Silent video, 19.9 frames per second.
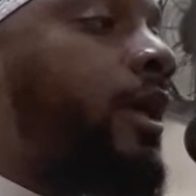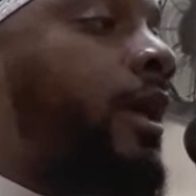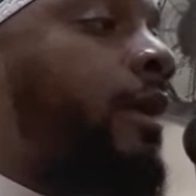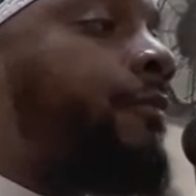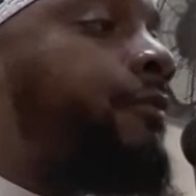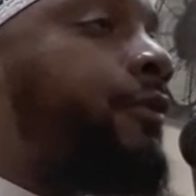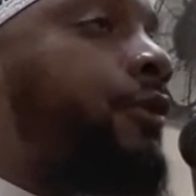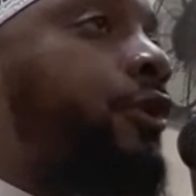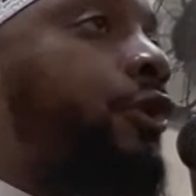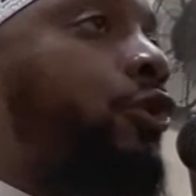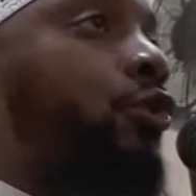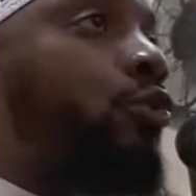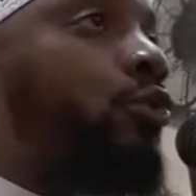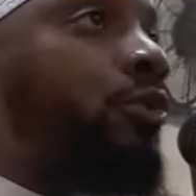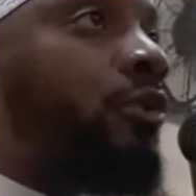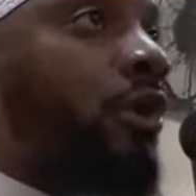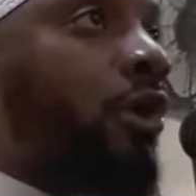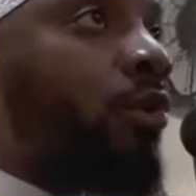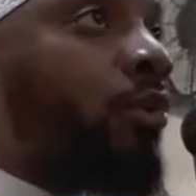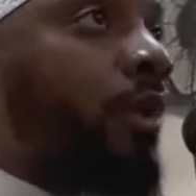If
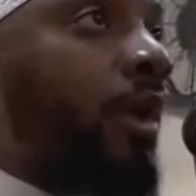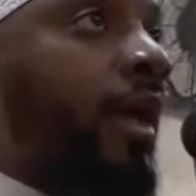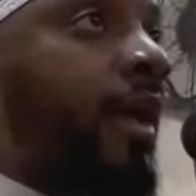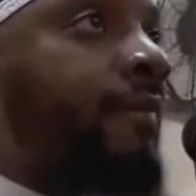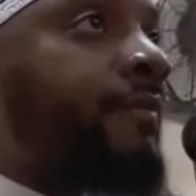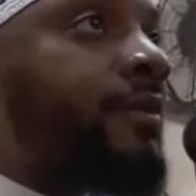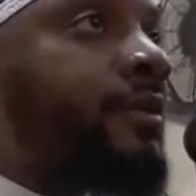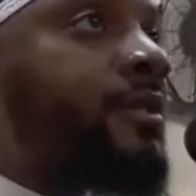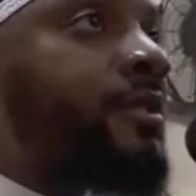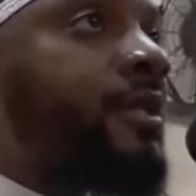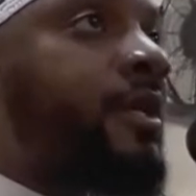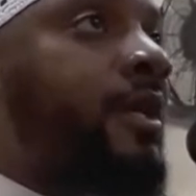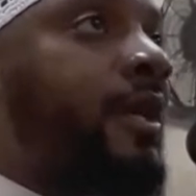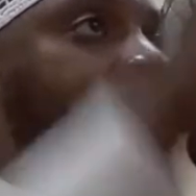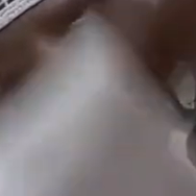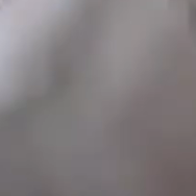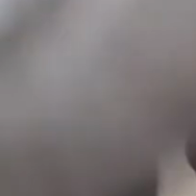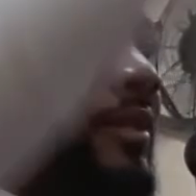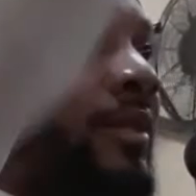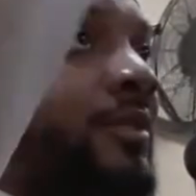you don't have a
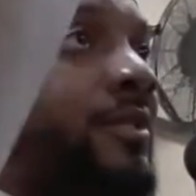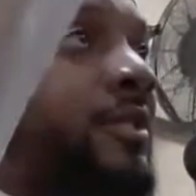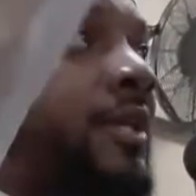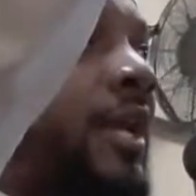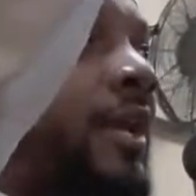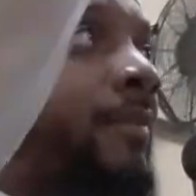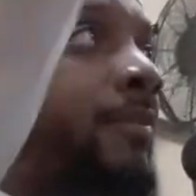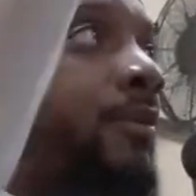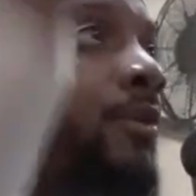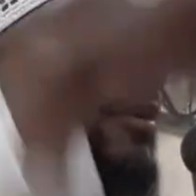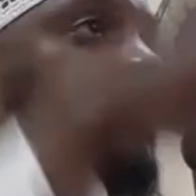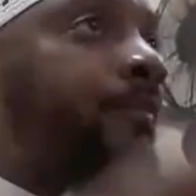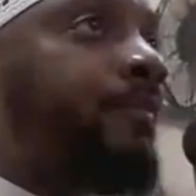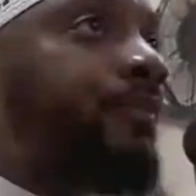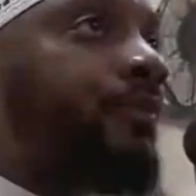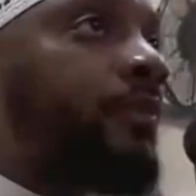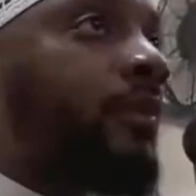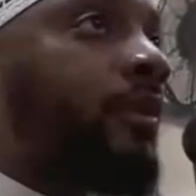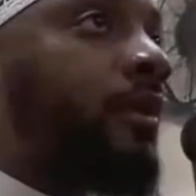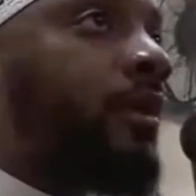seat at the table,
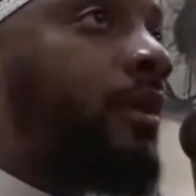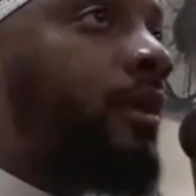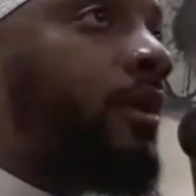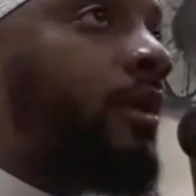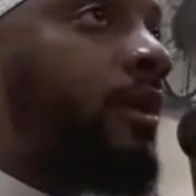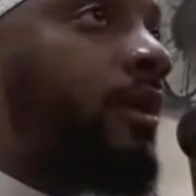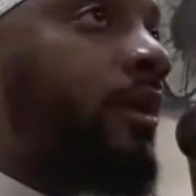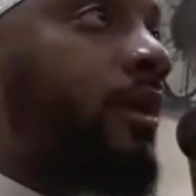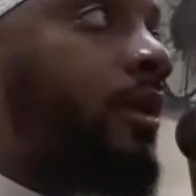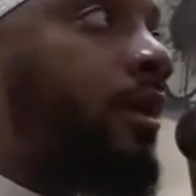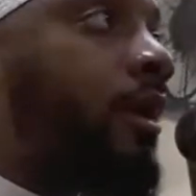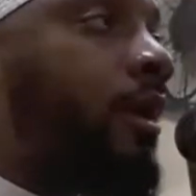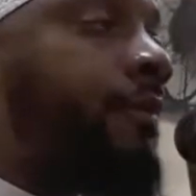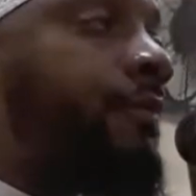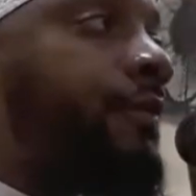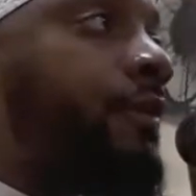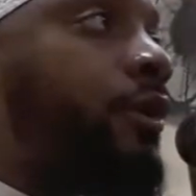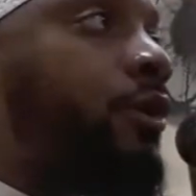you